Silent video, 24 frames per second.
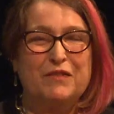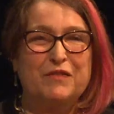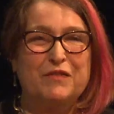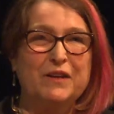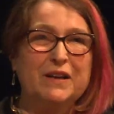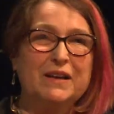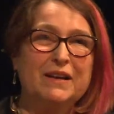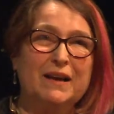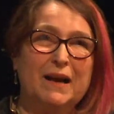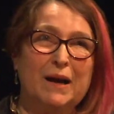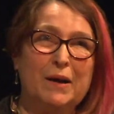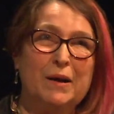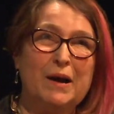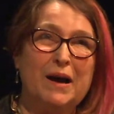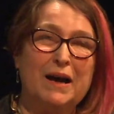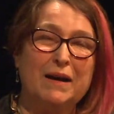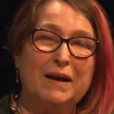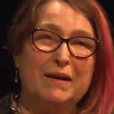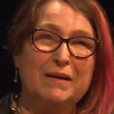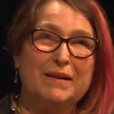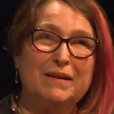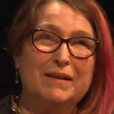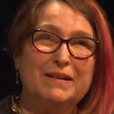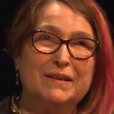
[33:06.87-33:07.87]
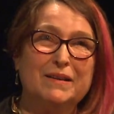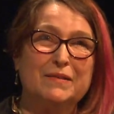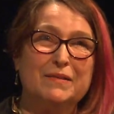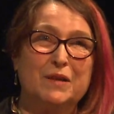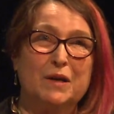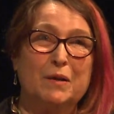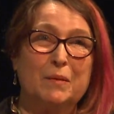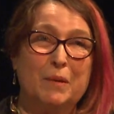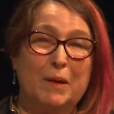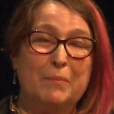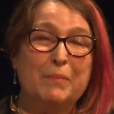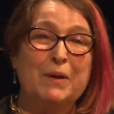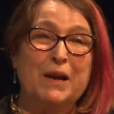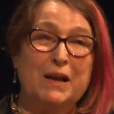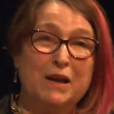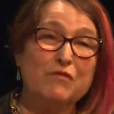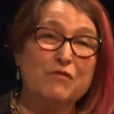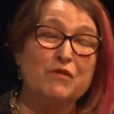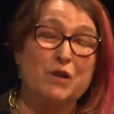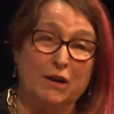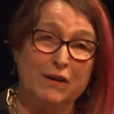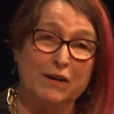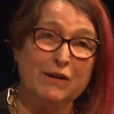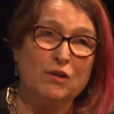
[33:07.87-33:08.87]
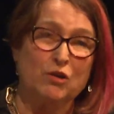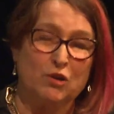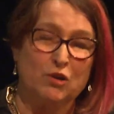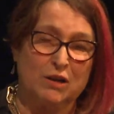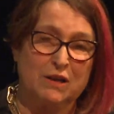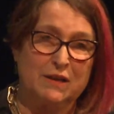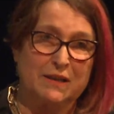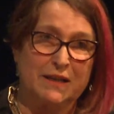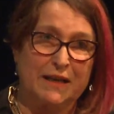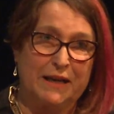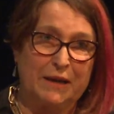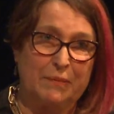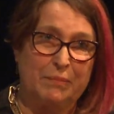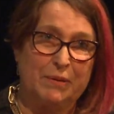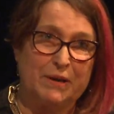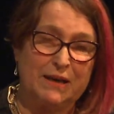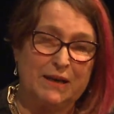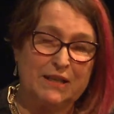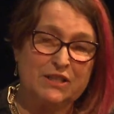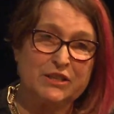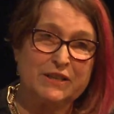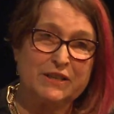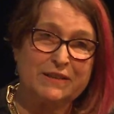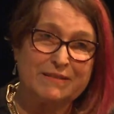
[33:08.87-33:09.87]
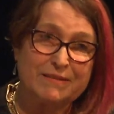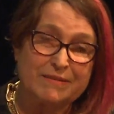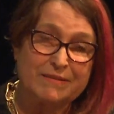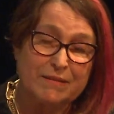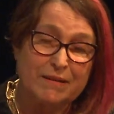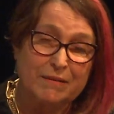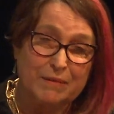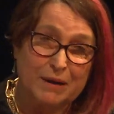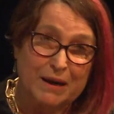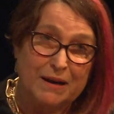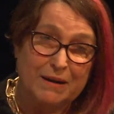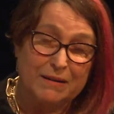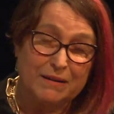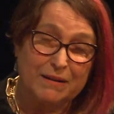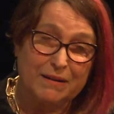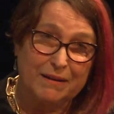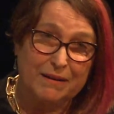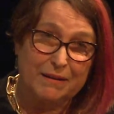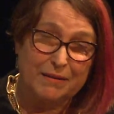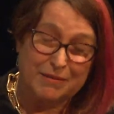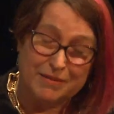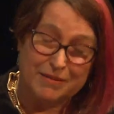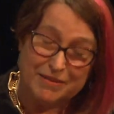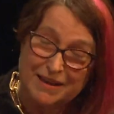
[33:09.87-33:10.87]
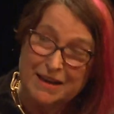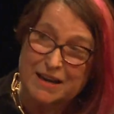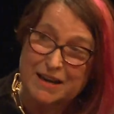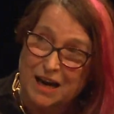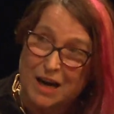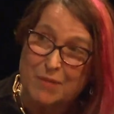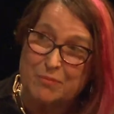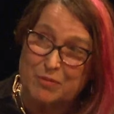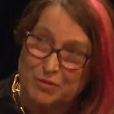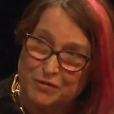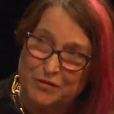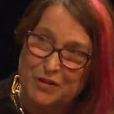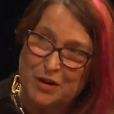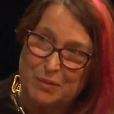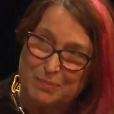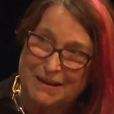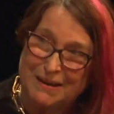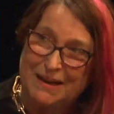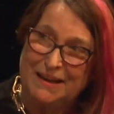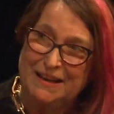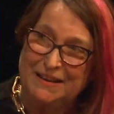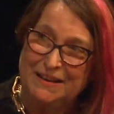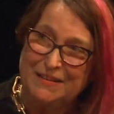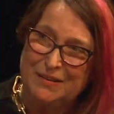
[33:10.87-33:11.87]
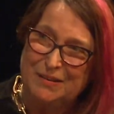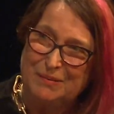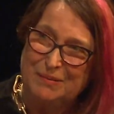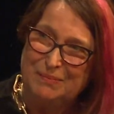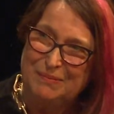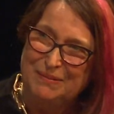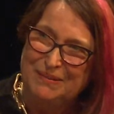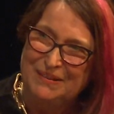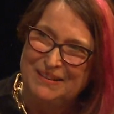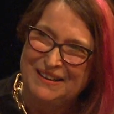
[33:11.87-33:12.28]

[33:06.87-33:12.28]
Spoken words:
funny, I mean, I love going on holiday, but actually I think I prefer planning them